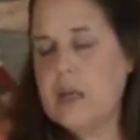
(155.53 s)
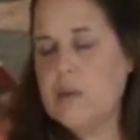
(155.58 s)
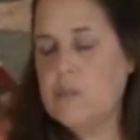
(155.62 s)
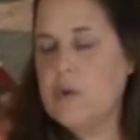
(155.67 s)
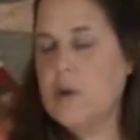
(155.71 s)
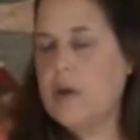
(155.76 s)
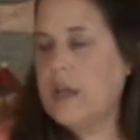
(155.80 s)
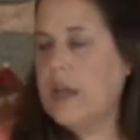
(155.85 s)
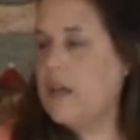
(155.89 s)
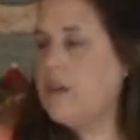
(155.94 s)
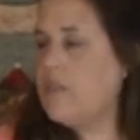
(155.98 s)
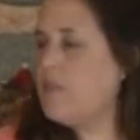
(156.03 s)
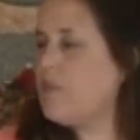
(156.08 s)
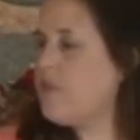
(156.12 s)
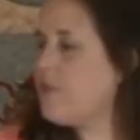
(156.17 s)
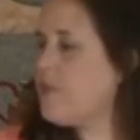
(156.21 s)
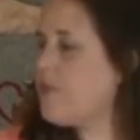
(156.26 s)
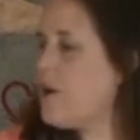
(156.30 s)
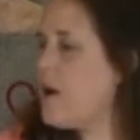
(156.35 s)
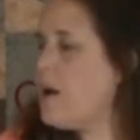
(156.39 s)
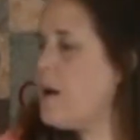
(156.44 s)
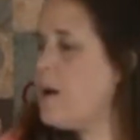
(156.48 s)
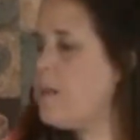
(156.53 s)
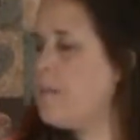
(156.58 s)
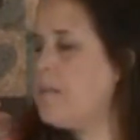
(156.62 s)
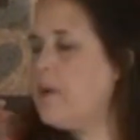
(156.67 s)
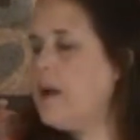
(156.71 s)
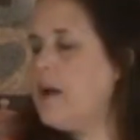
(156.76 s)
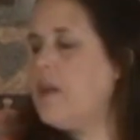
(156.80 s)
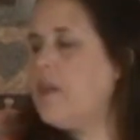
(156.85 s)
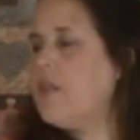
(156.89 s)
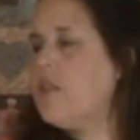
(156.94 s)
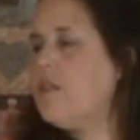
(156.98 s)
I'm working
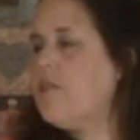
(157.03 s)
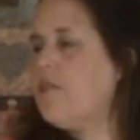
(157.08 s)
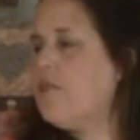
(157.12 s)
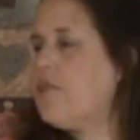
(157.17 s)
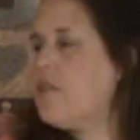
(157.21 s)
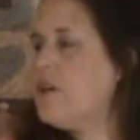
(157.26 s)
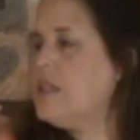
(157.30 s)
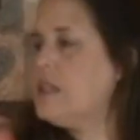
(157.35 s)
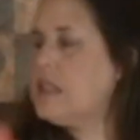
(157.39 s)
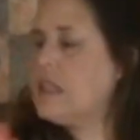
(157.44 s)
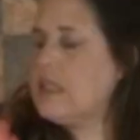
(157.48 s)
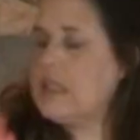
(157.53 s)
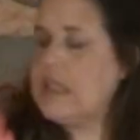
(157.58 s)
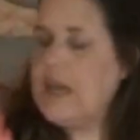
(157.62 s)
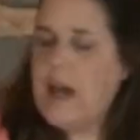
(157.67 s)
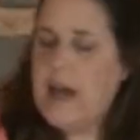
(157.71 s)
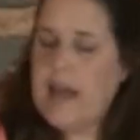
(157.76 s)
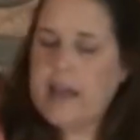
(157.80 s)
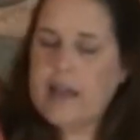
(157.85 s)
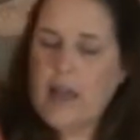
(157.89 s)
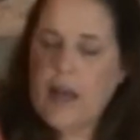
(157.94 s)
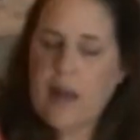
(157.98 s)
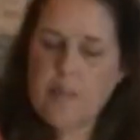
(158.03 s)
from the front side,